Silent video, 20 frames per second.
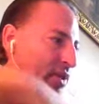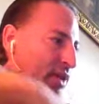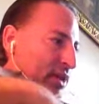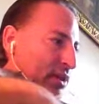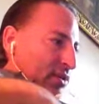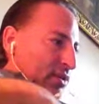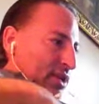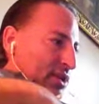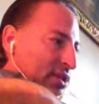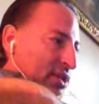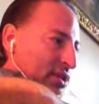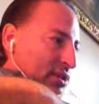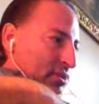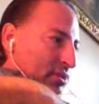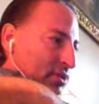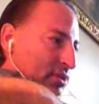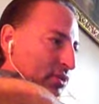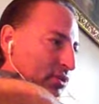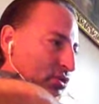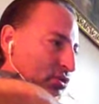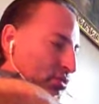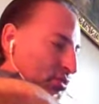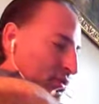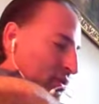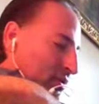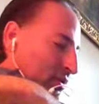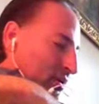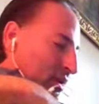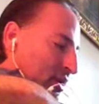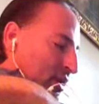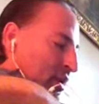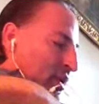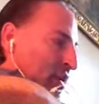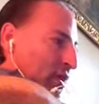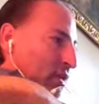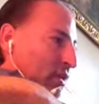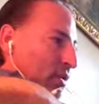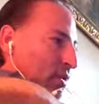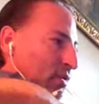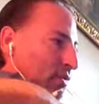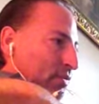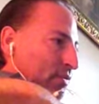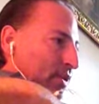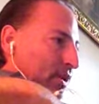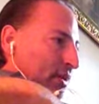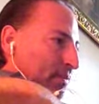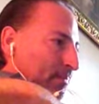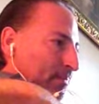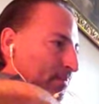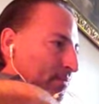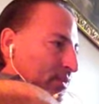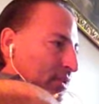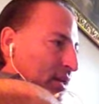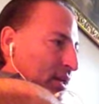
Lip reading: that increases with those who from